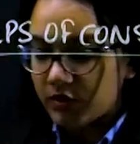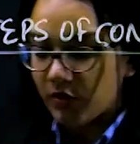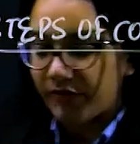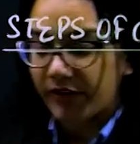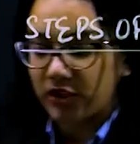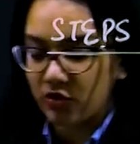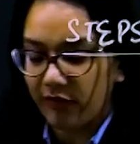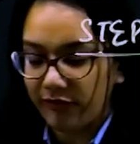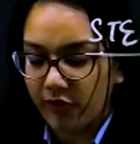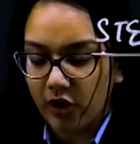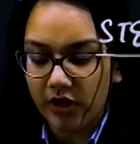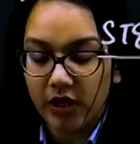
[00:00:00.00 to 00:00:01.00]
So first of
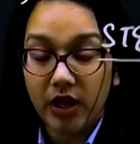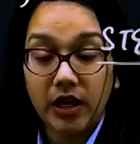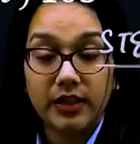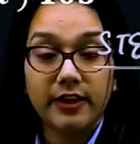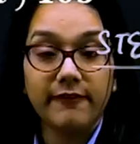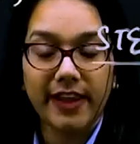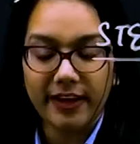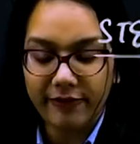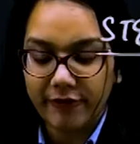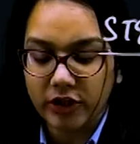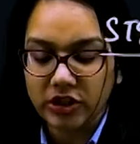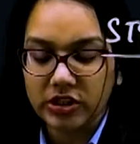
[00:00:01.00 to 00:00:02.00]
all, the very
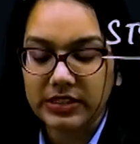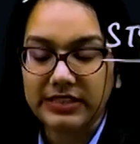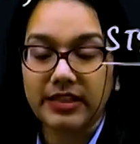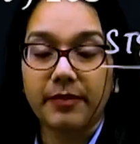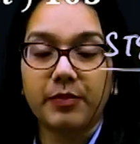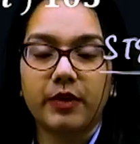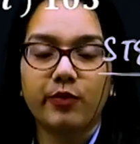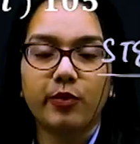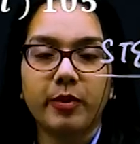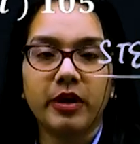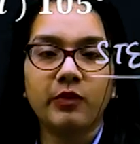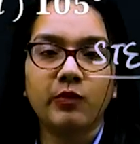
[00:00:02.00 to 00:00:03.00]
first step that
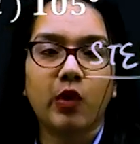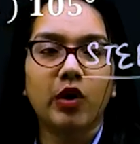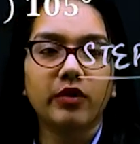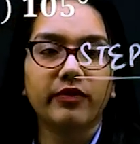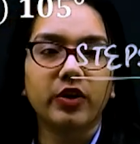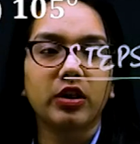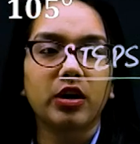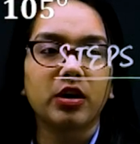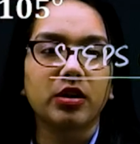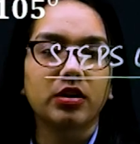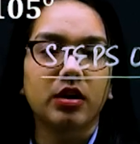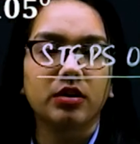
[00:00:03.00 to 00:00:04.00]
would be involved with
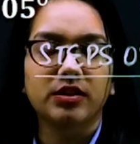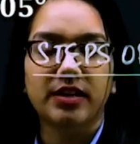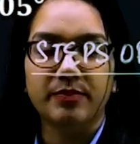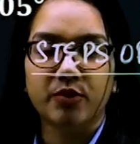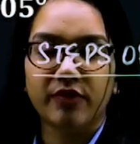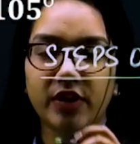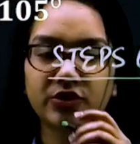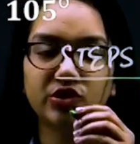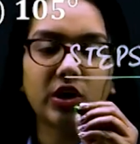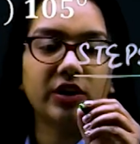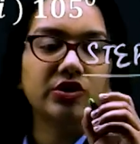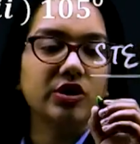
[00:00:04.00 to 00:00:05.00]
the steps of
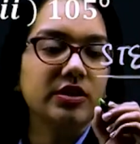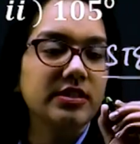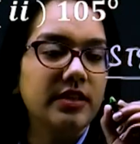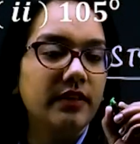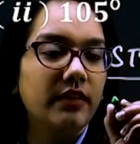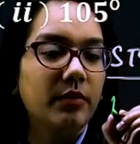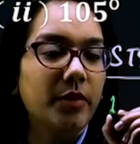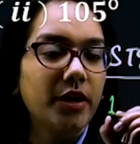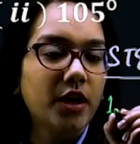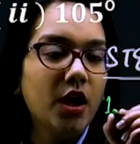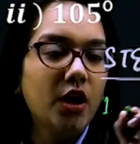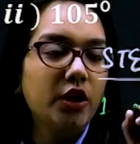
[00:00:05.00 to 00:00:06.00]
construction is nothing
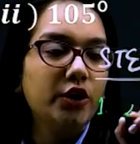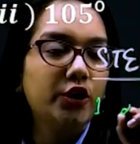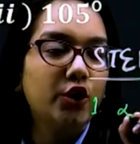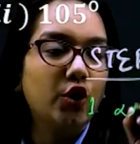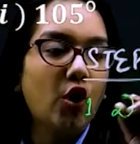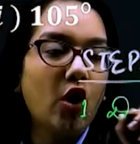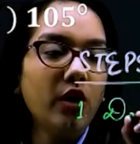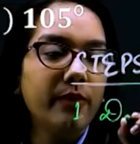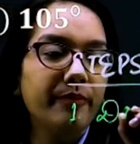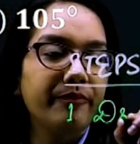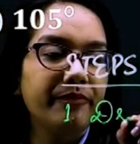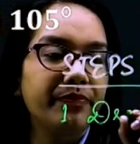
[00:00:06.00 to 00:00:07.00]
but
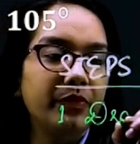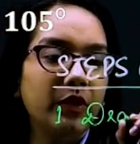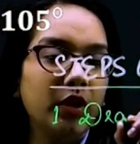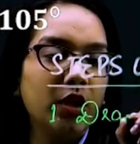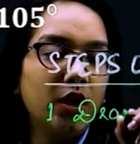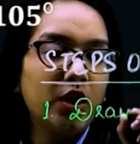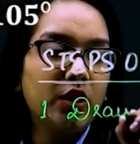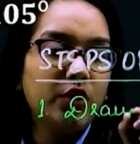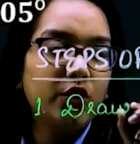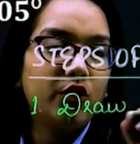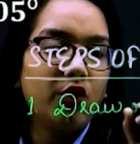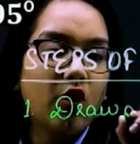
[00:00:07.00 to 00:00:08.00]
draw
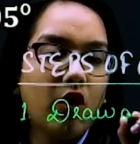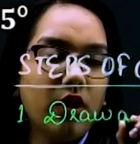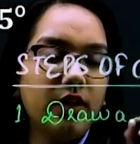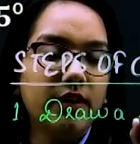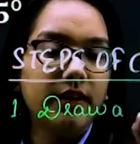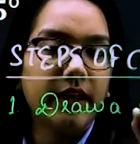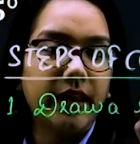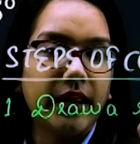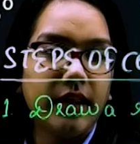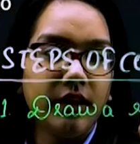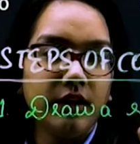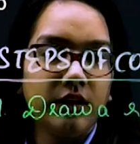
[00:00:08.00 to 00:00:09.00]
a
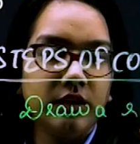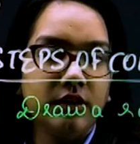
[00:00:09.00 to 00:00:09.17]
ray